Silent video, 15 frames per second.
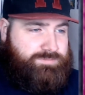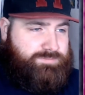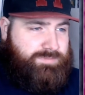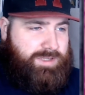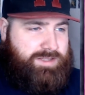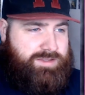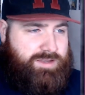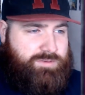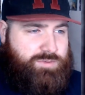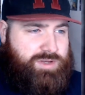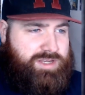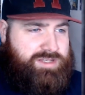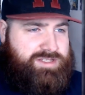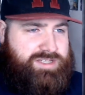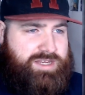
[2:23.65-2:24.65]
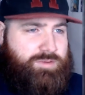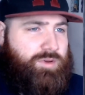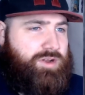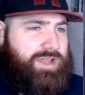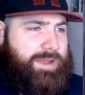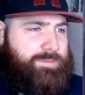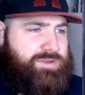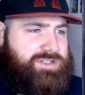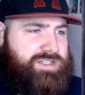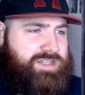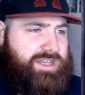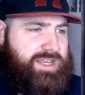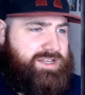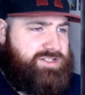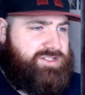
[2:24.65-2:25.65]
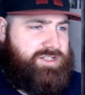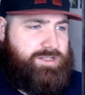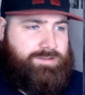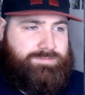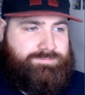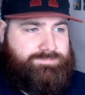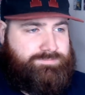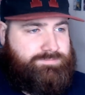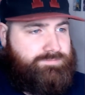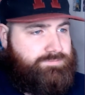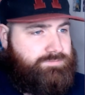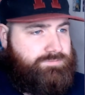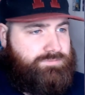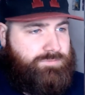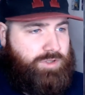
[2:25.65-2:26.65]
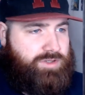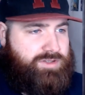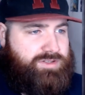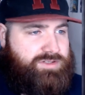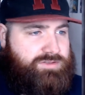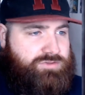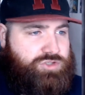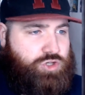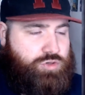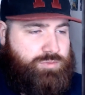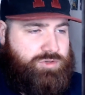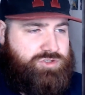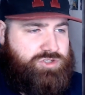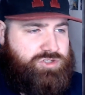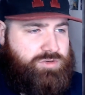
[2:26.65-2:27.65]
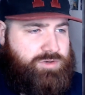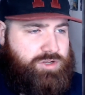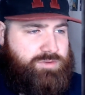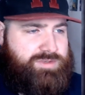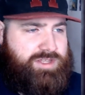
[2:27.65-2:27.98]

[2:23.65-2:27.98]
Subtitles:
and then we can see what happens in the next like 2 months or so when it comes out.